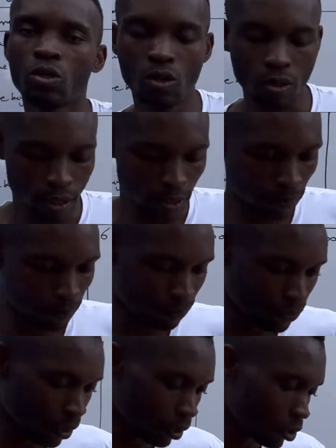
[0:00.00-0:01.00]
Okay,
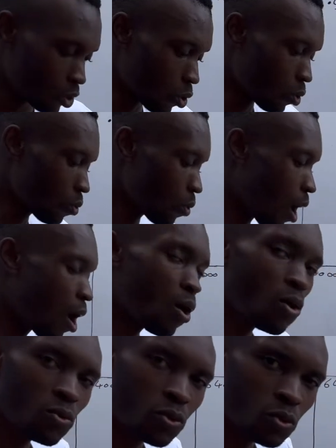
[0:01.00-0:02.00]
so how are
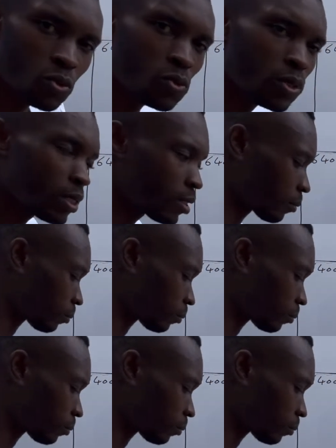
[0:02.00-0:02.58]
we going to do it?